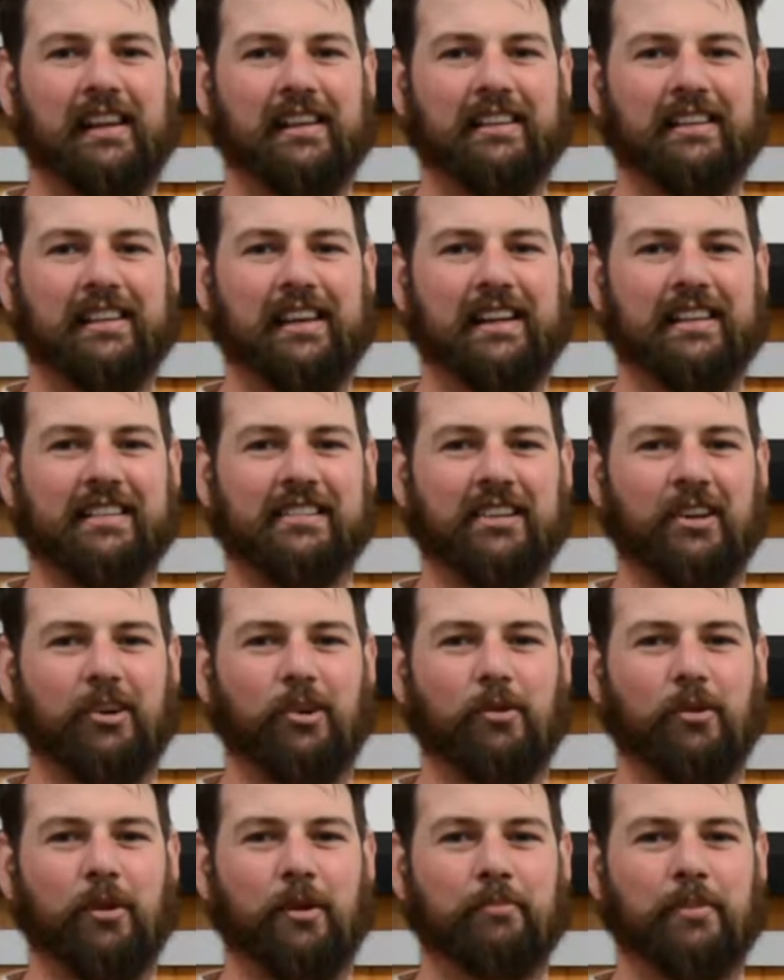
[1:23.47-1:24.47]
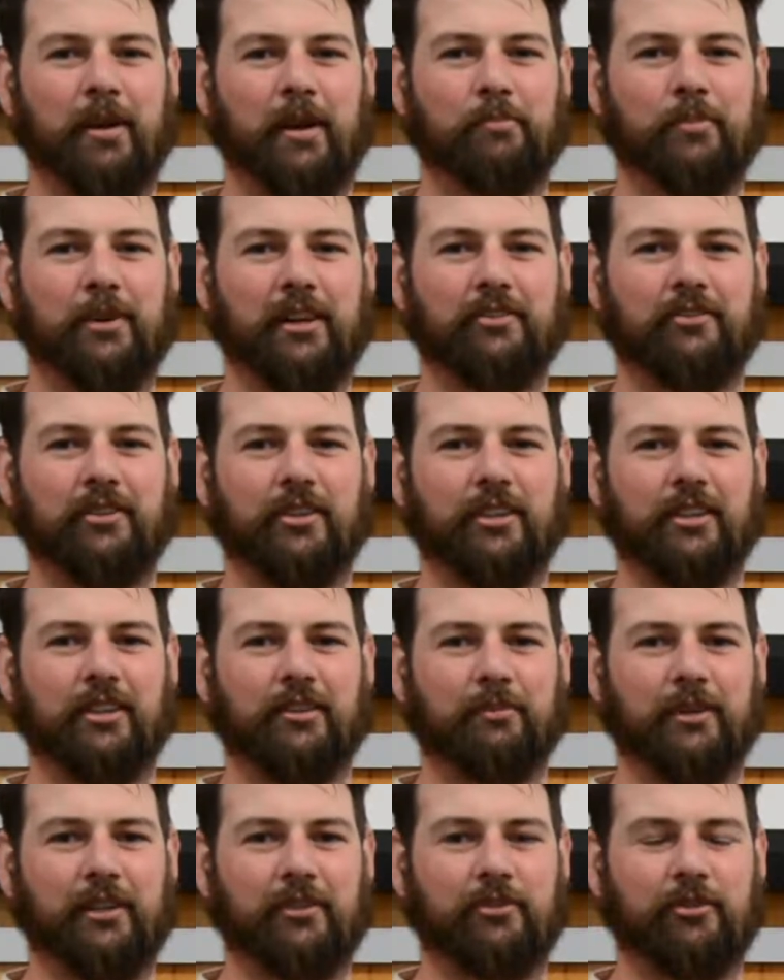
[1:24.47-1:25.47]
Yeah, so a bit of
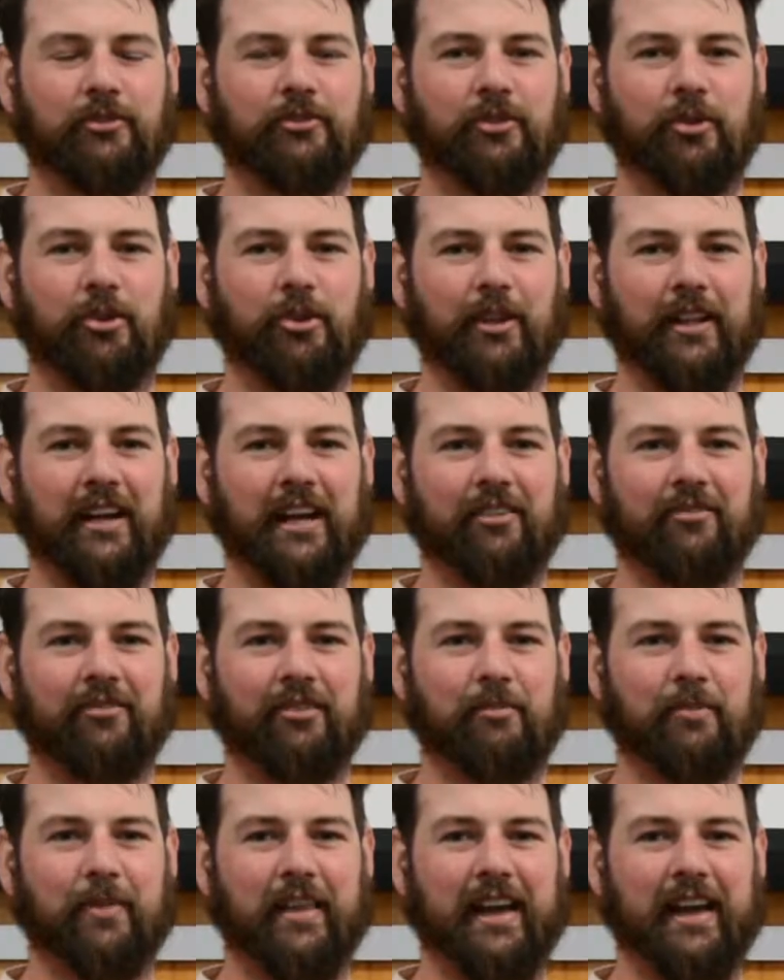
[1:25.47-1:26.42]
a fallout from